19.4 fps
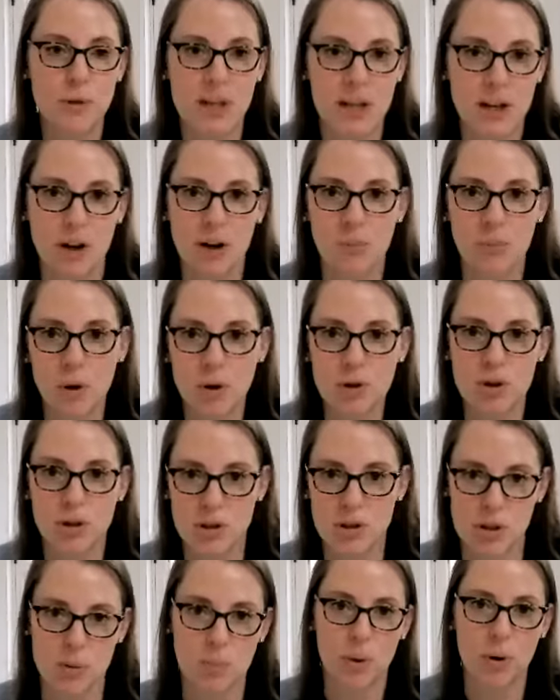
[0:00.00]
like our emotional
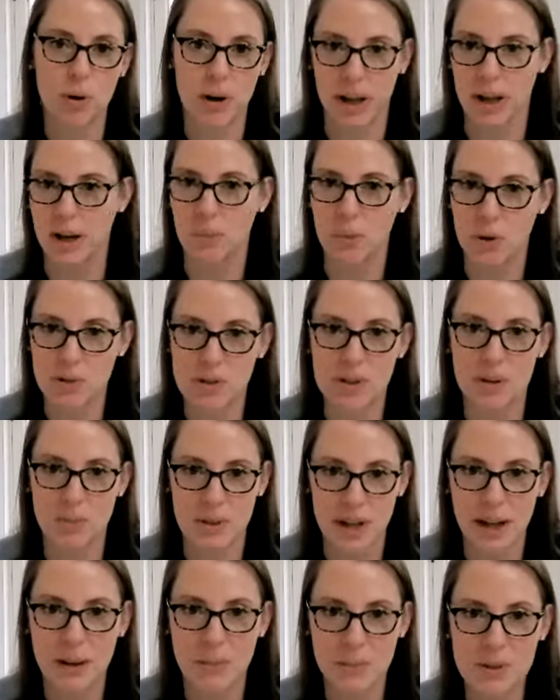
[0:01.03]
support animal
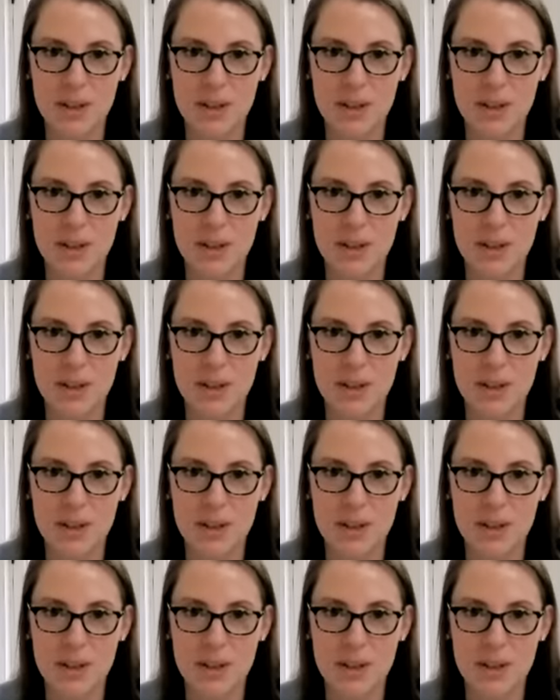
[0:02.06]
sometimes,